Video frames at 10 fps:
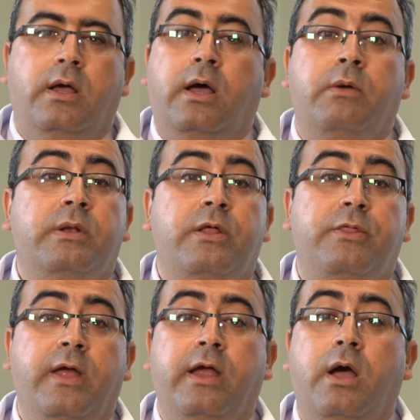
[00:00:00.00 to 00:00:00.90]
I want to
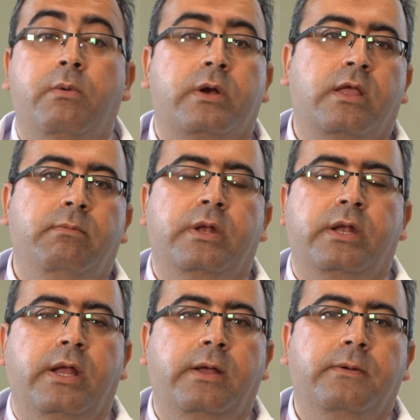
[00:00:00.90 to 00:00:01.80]
thank our
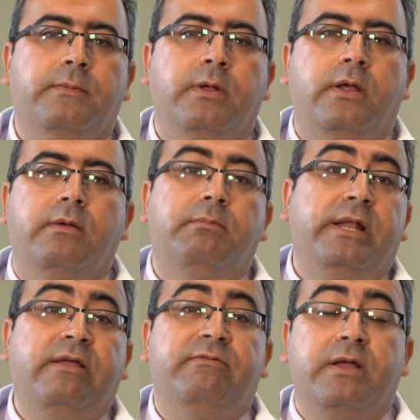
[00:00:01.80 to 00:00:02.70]
community
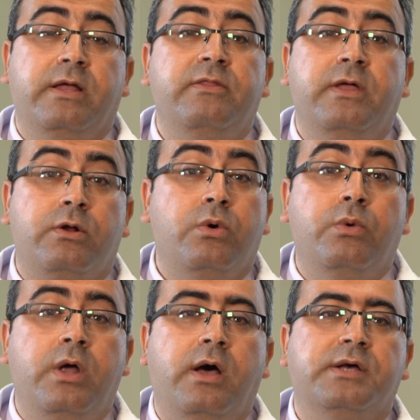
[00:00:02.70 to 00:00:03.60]
believing in their
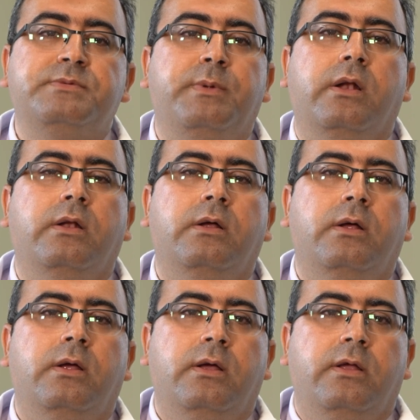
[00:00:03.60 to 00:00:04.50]
own hospital.
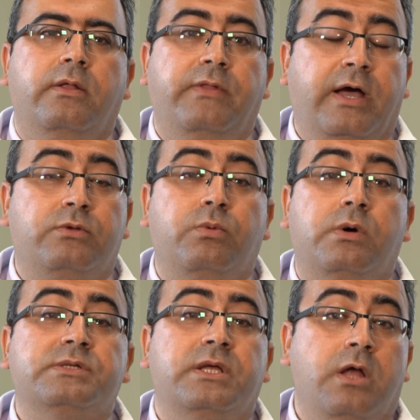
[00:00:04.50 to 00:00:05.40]
That
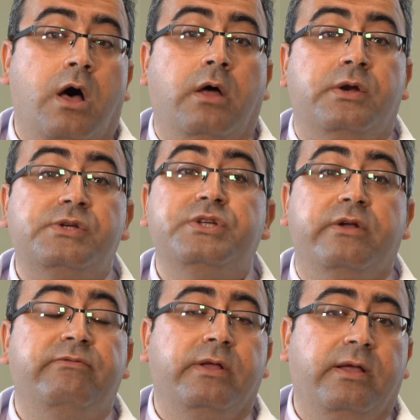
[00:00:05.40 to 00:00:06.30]
was an honor
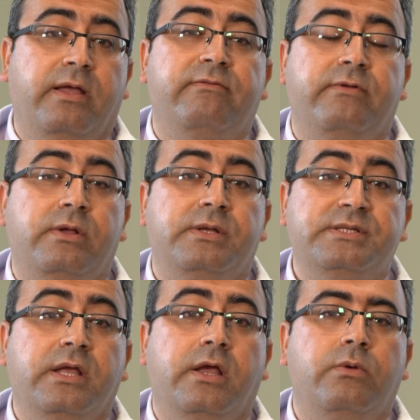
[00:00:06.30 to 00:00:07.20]
serving every
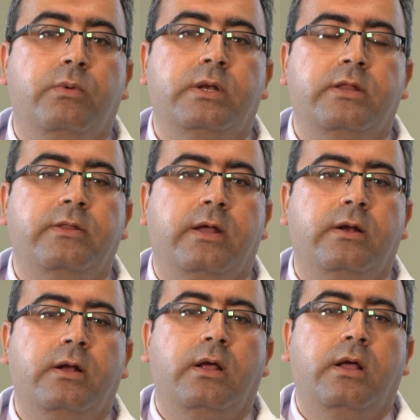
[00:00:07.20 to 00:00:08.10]
single one in
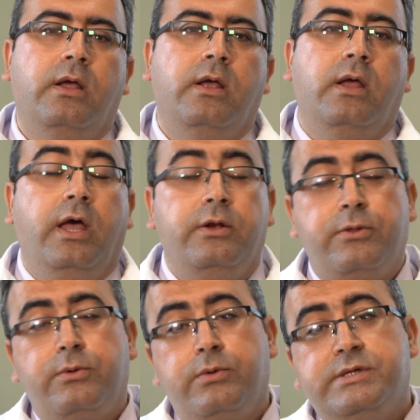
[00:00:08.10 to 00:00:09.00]
there.
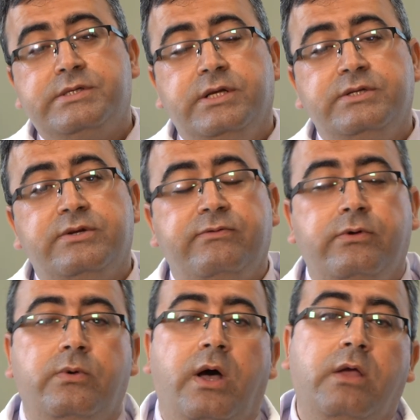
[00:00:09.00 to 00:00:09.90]
And through this
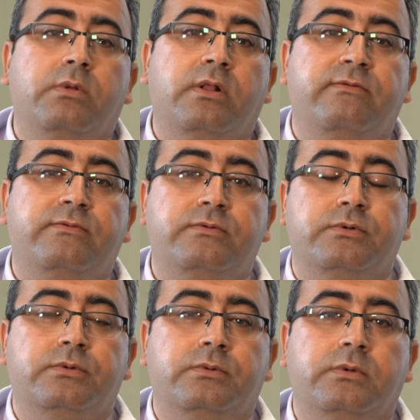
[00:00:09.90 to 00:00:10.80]
interview, I would love
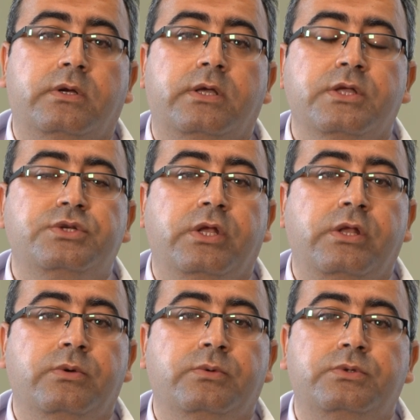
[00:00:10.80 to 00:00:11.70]
to
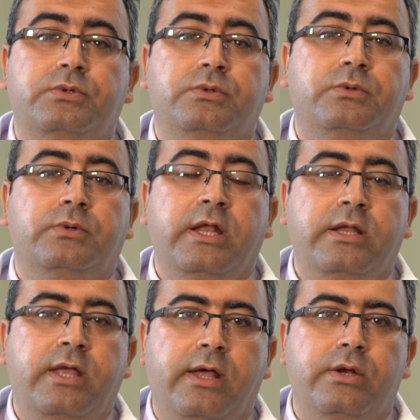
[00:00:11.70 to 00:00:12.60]
continue to
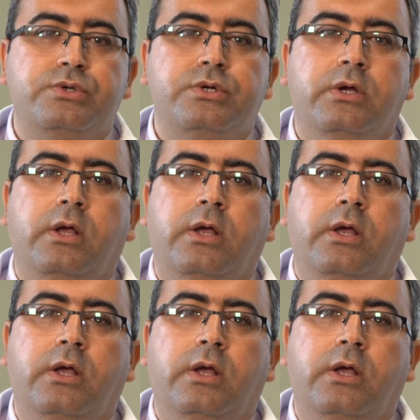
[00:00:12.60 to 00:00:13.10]
encourage,